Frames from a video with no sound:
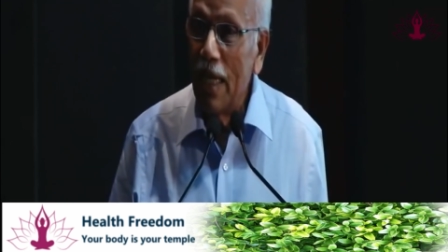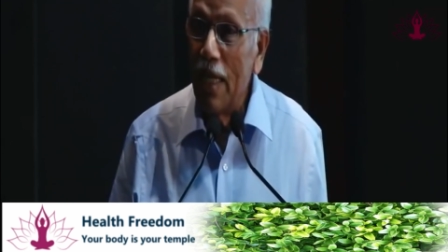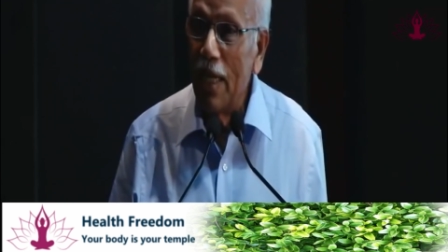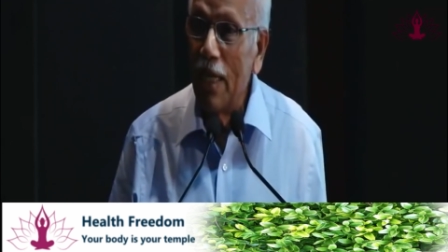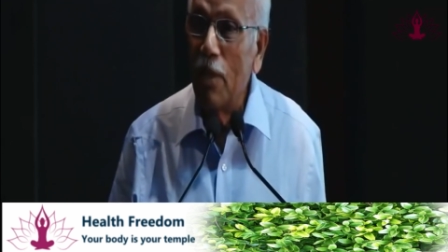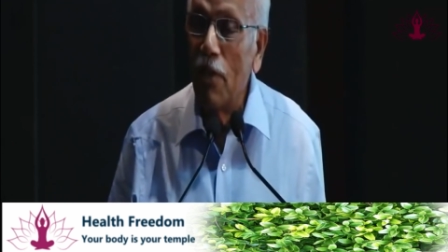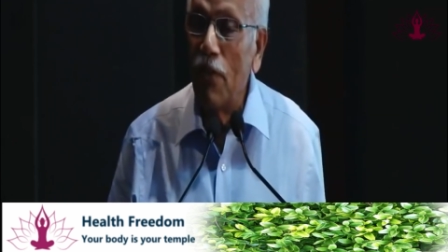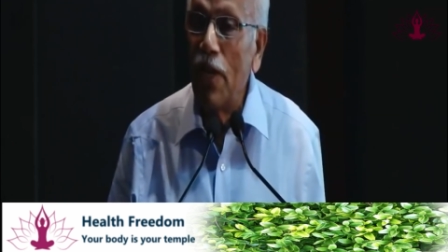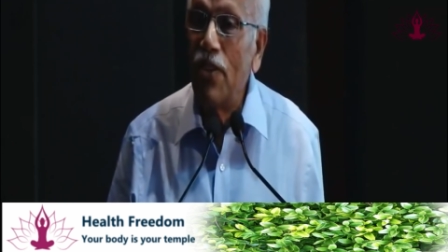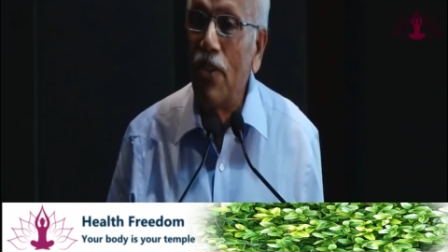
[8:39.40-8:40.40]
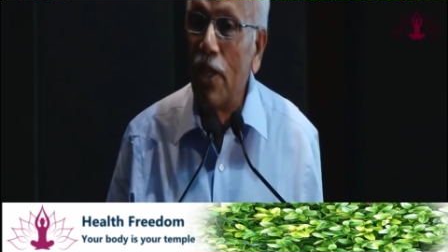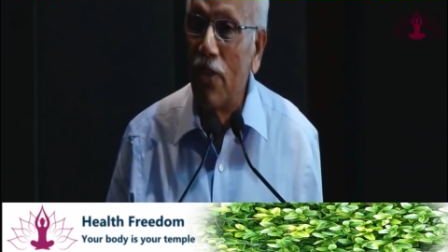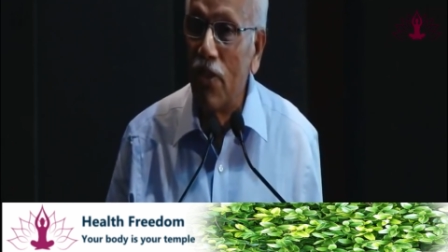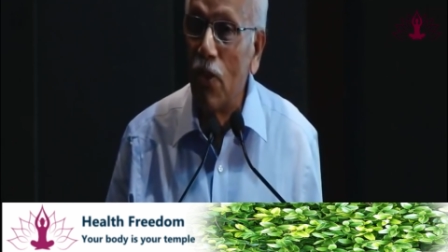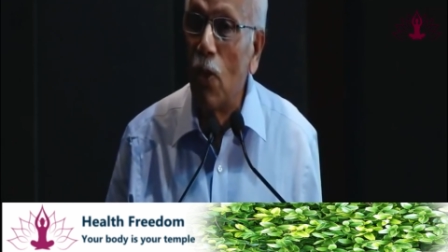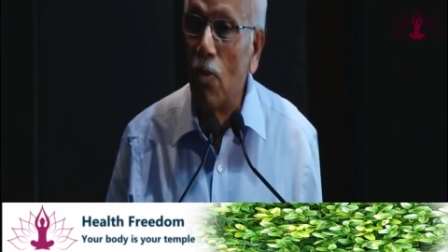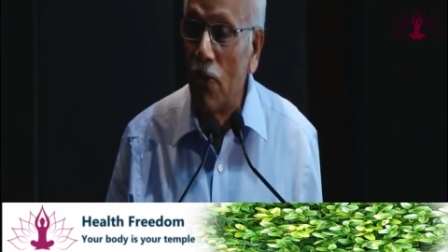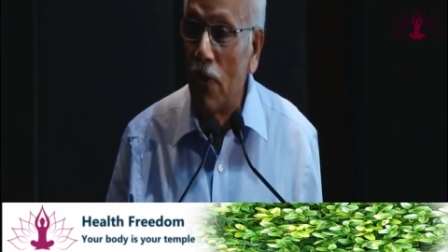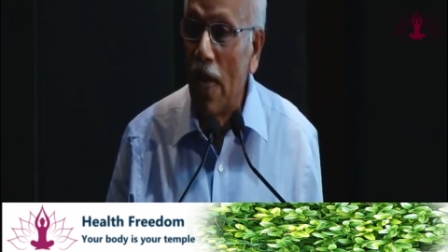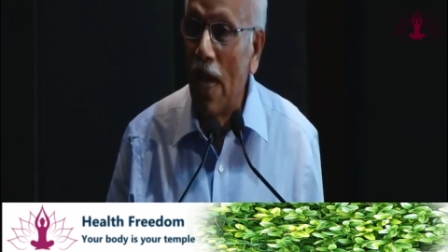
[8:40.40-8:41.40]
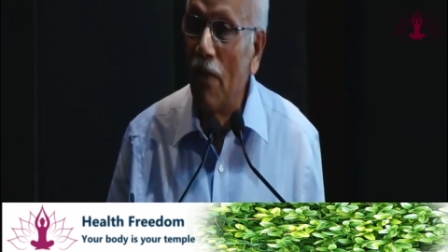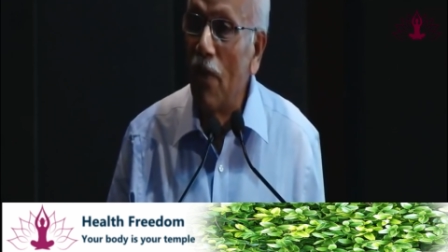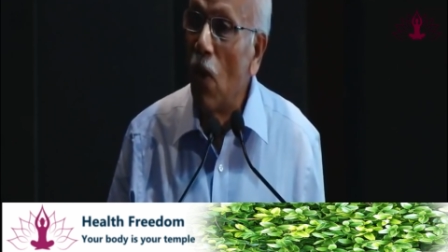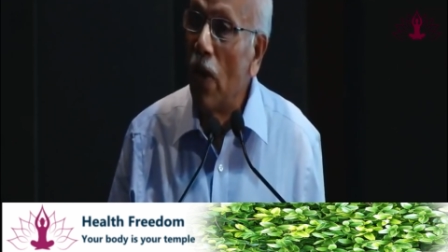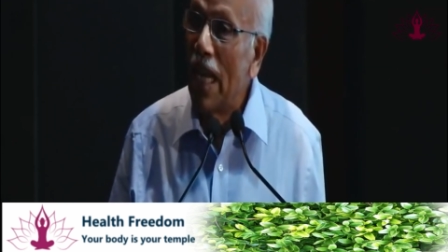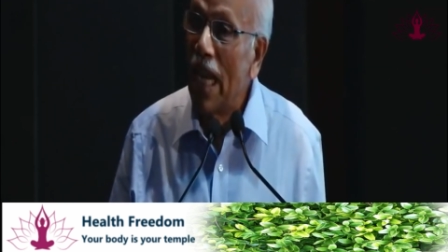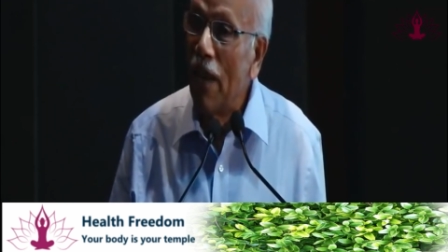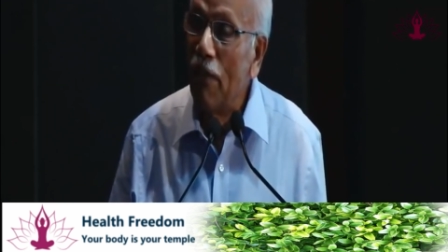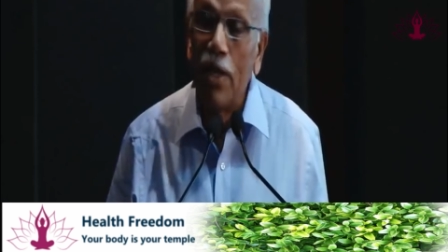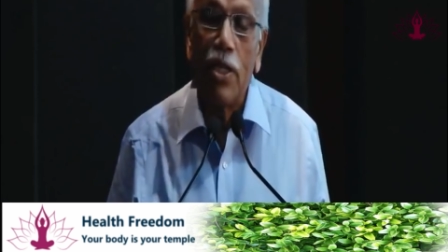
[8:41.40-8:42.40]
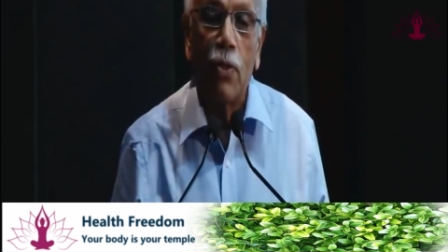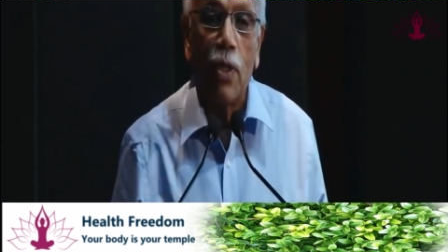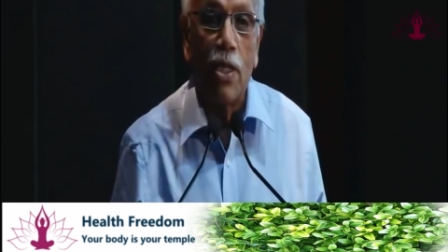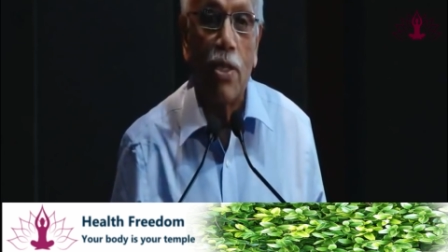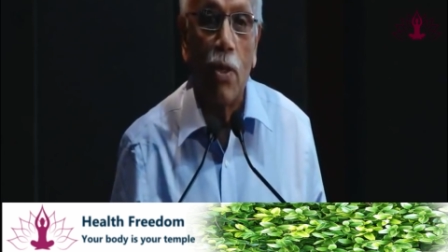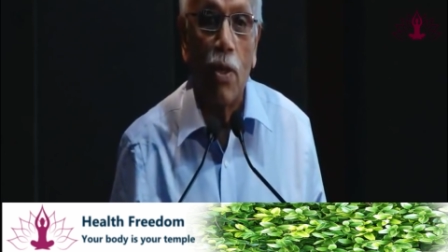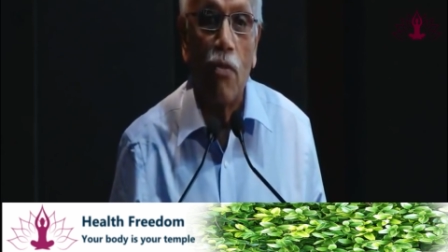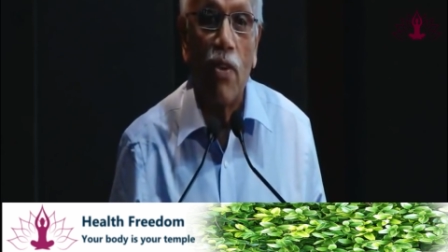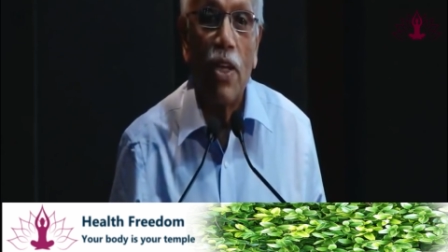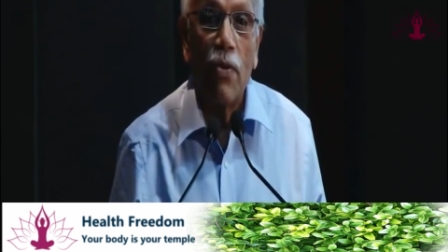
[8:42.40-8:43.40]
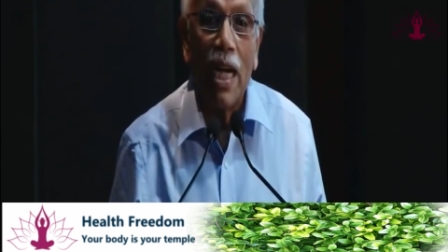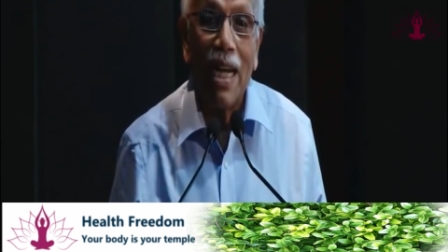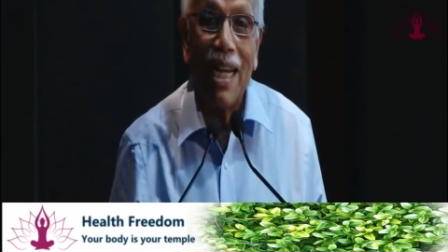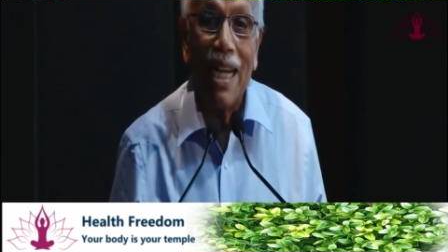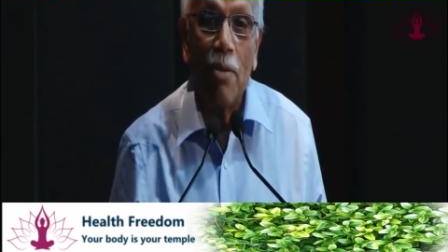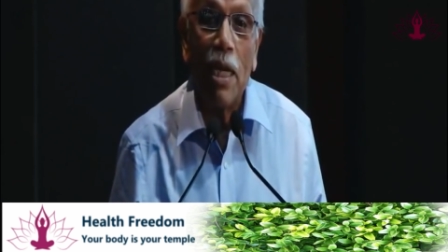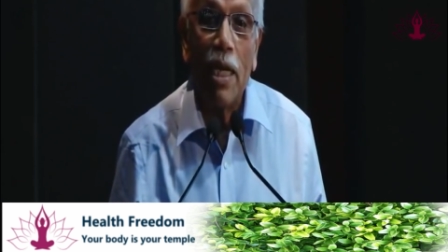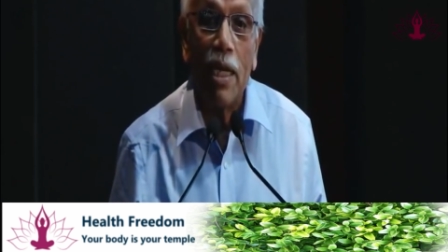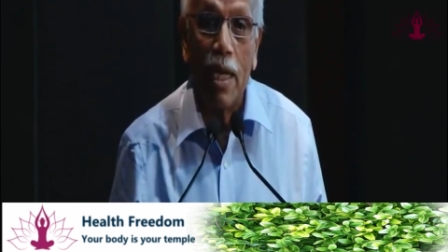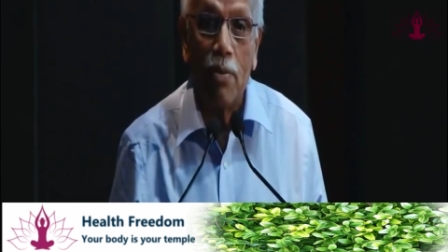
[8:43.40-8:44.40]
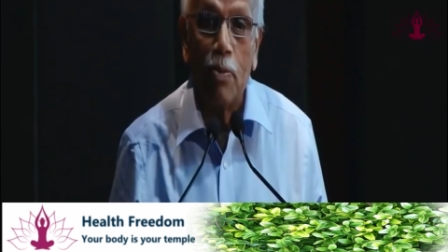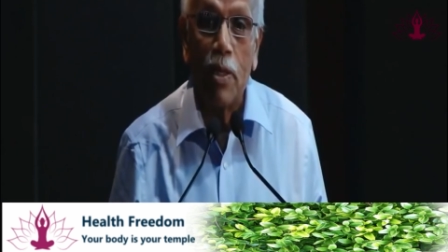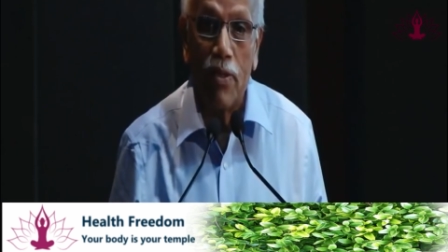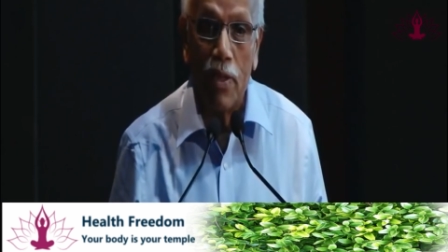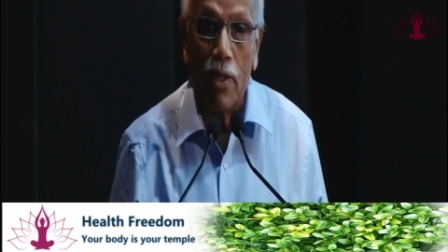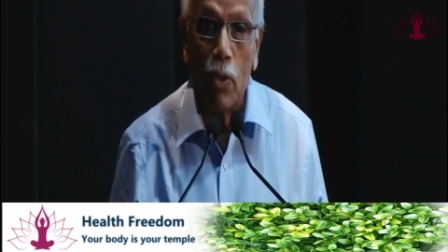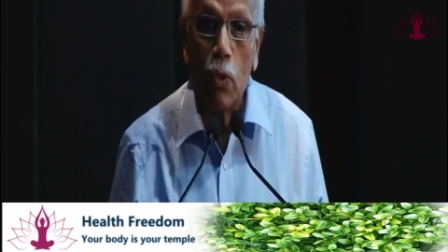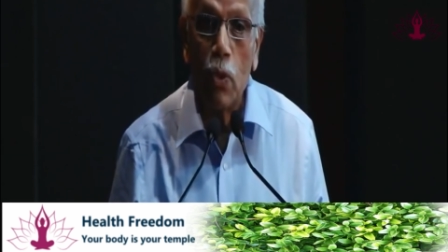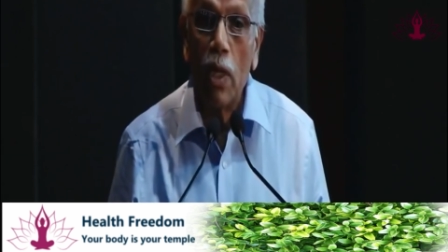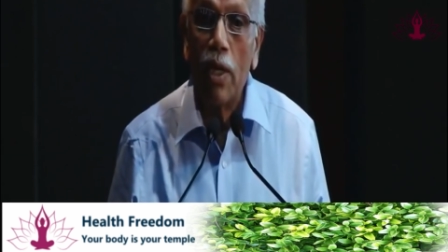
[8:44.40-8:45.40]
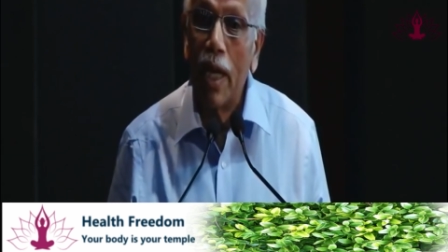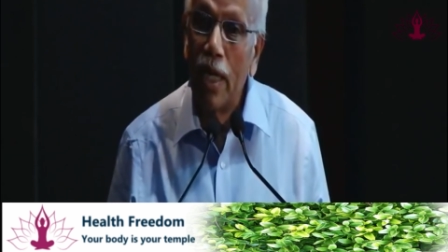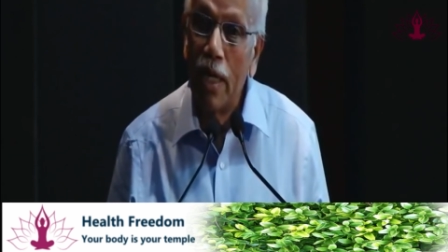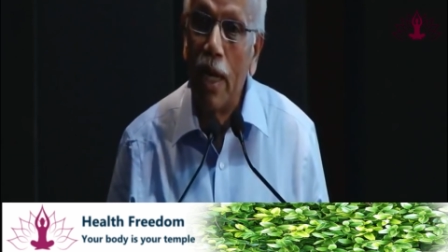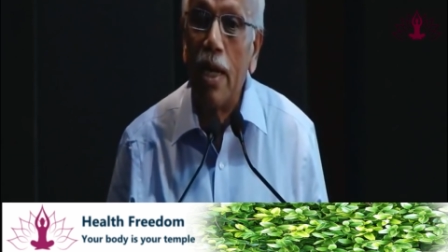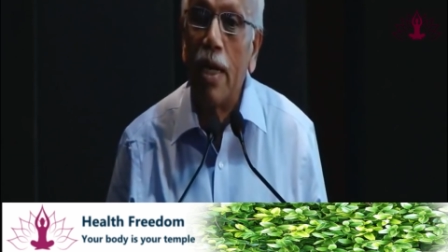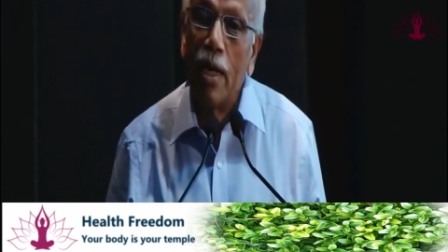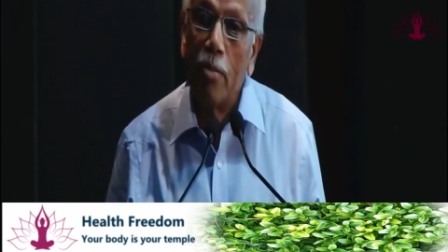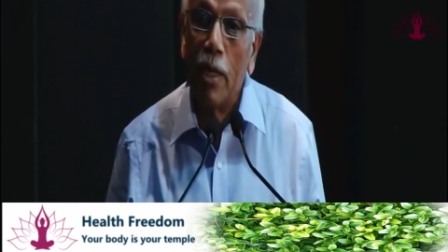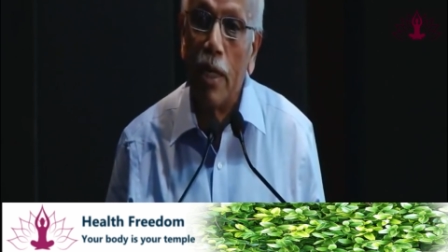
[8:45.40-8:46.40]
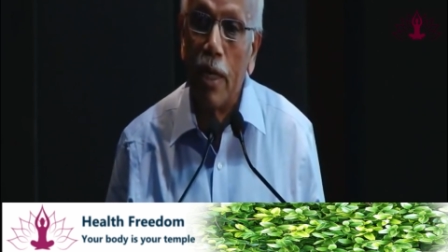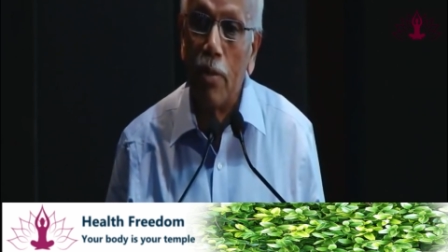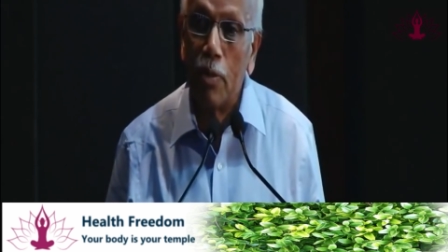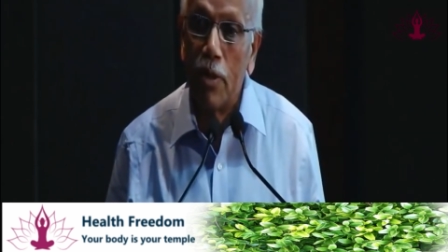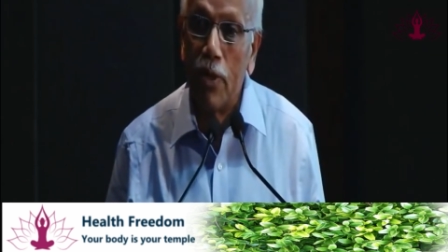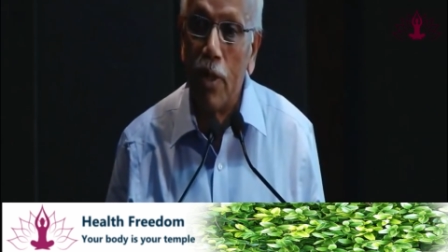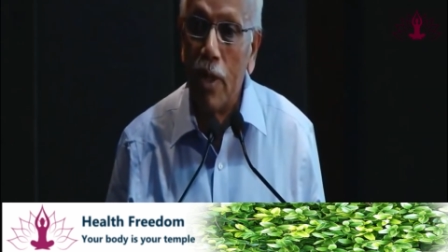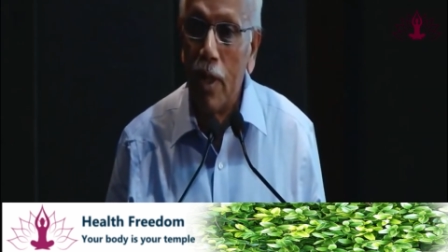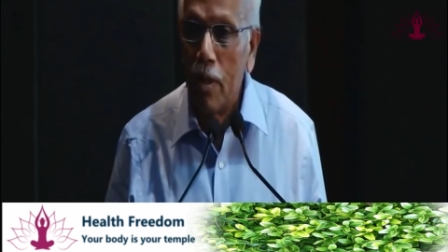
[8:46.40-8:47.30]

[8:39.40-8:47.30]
in the French nursing homes have on an average a cholesterol of 500 milligrams per cent to 900 milligrams per cent.